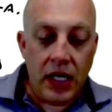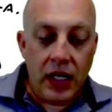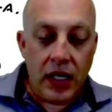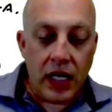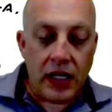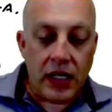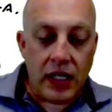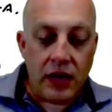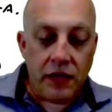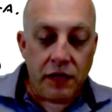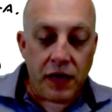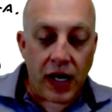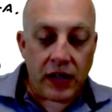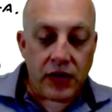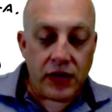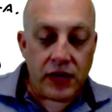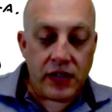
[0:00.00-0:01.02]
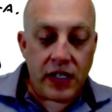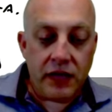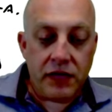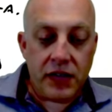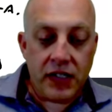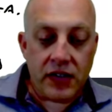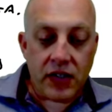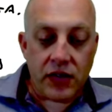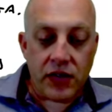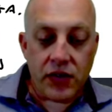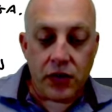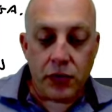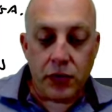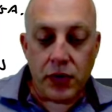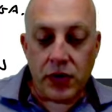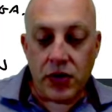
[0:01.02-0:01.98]
And then the factor of safety is also
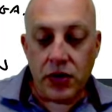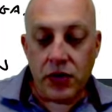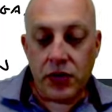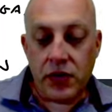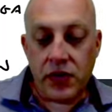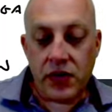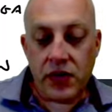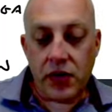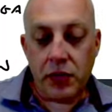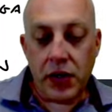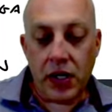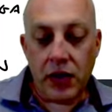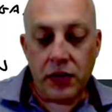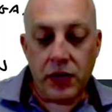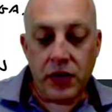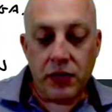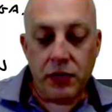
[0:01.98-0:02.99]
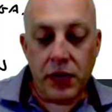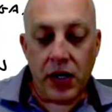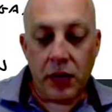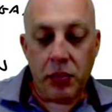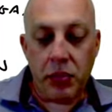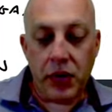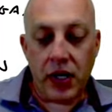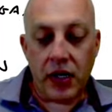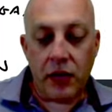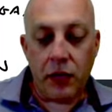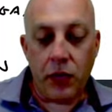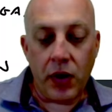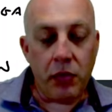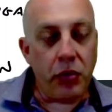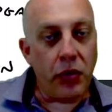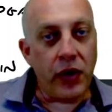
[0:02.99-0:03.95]
reduced, so we don't plug a
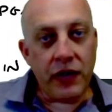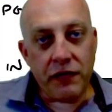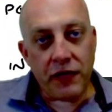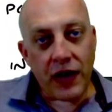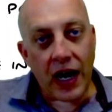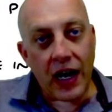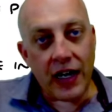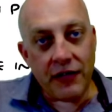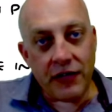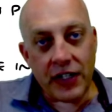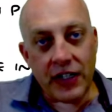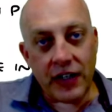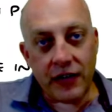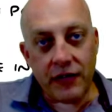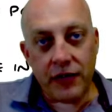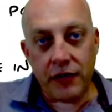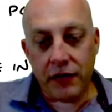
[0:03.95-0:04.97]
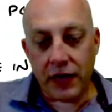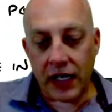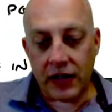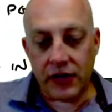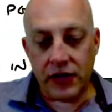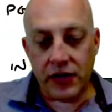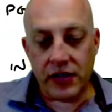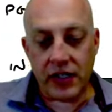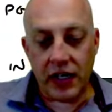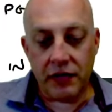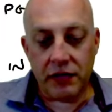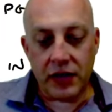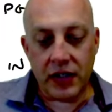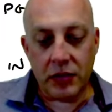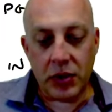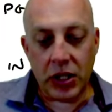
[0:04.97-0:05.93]
1.5 in there for factor of
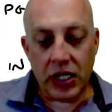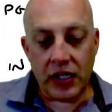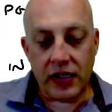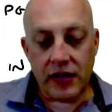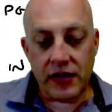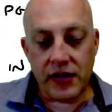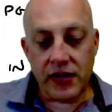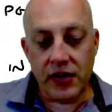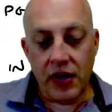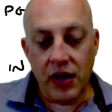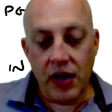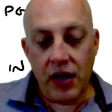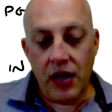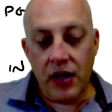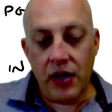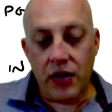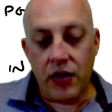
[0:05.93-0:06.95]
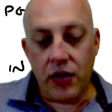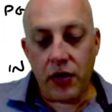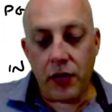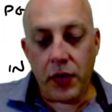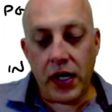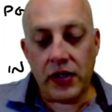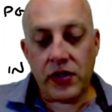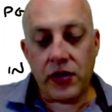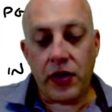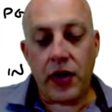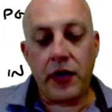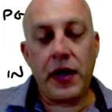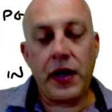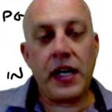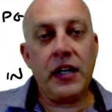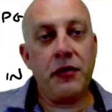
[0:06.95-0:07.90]
safety because earthquakes are
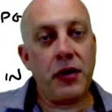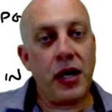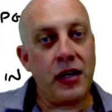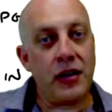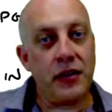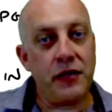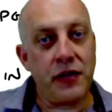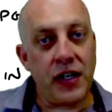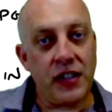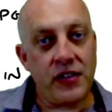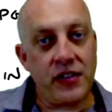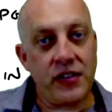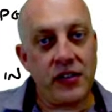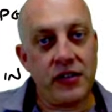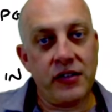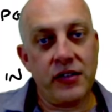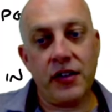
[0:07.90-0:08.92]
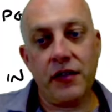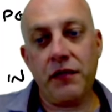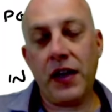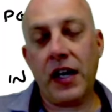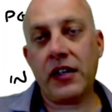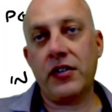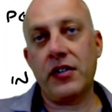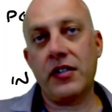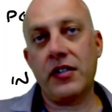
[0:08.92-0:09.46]
already rare events. The factor of